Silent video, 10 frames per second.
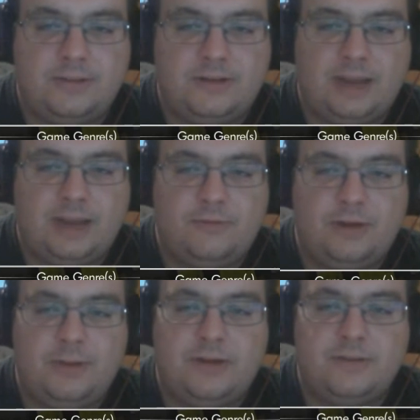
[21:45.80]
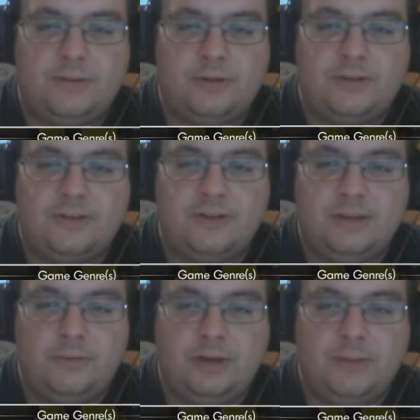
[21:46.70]
same time frame
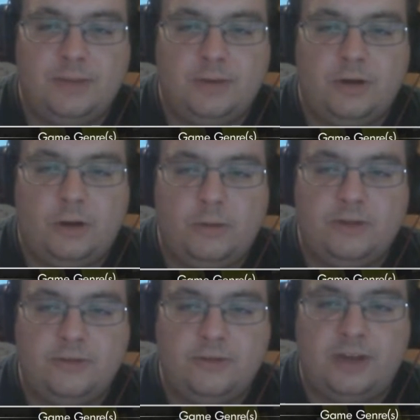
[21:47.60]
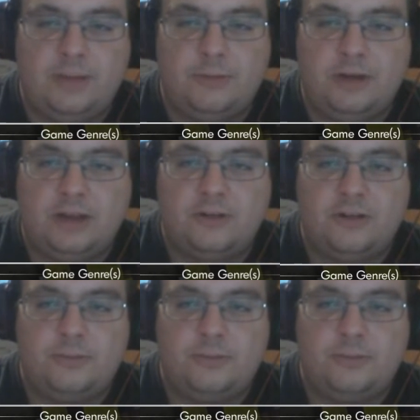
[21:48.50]
afterwards, Ringman will always do the same, so you